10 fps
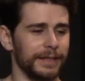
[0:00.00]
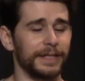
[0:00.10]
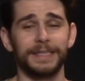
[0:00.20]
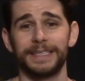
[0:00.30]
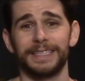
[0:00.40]

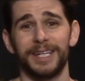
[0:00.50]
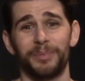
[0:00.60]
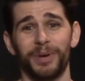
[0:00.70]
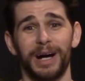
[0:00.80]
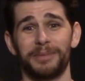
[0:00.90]
This is a
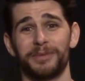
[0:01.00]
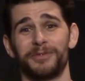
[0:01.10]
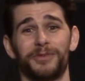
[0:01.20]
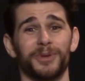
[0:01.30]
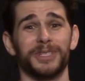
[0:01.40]
problem
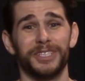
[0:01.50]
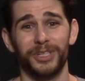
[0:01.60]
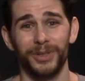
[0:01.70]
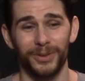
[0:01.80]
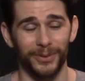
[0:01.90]
for
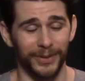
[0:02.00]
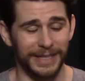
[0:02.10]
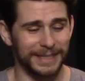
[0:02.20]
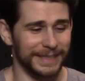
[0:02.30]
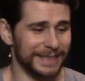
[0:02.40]
two
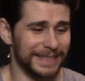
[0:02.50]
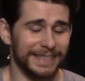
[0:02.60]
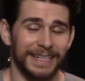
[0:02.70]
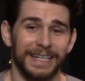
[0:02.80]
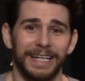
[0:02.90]

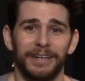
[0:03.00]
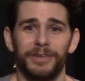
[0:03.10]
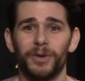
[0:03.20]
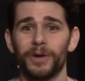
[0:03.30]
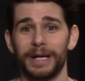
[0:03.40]
reasons. If
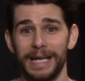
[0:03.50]
you're